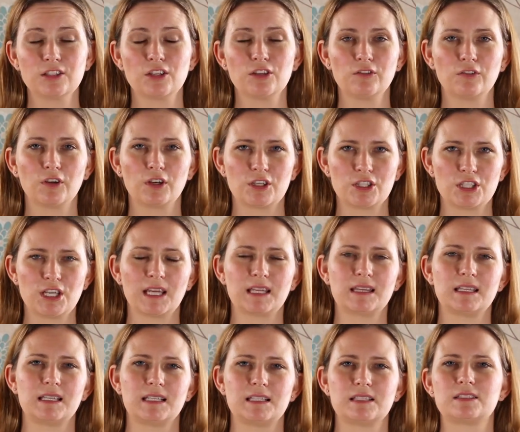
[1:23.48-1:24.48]
so you've got to check
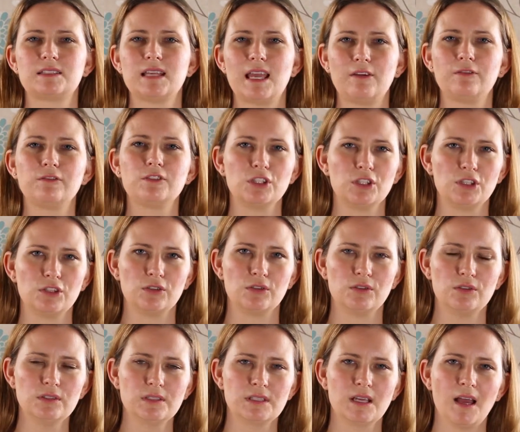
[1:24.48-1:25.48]
that it's safe to
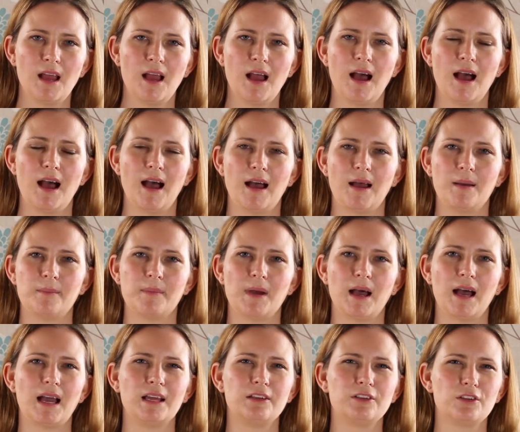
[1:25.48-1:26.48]
use.
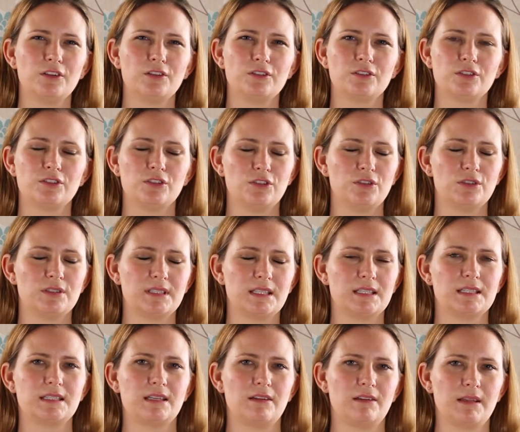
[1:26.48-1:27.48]
I don't use
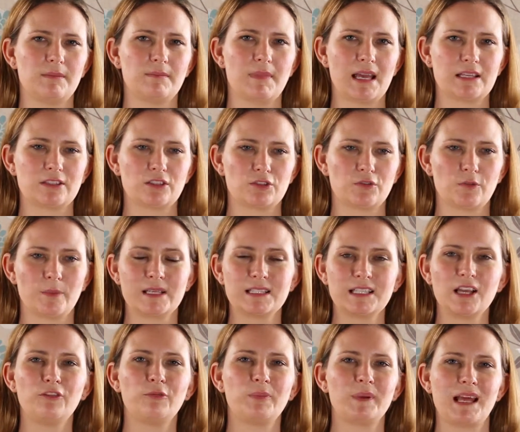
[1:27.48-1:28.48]
necessarily massage for
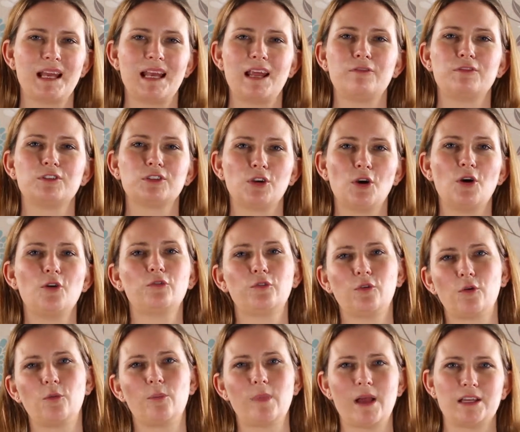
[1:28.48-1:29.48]
myself, but I love to go
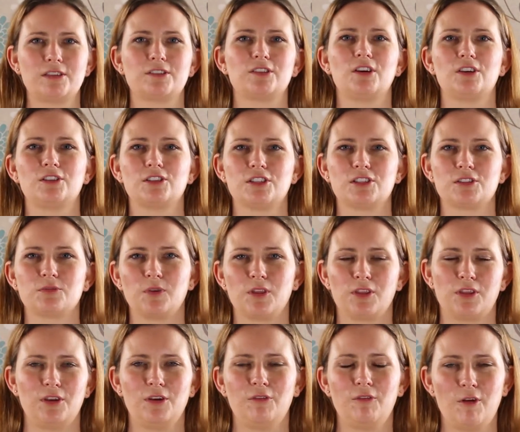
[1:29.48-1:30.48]
for massages
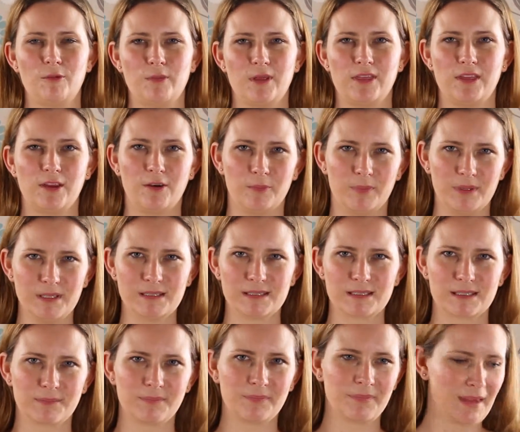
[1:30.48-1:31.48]
with an
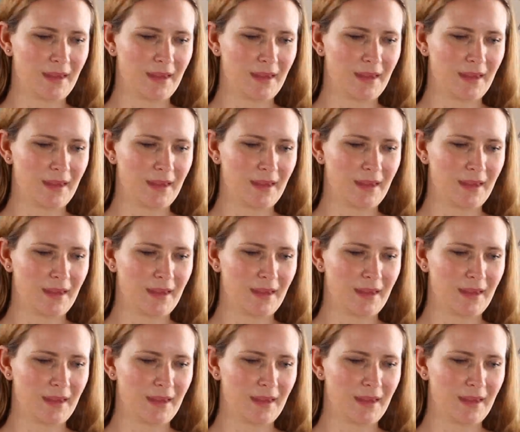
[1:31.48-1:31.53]
aromatherapist.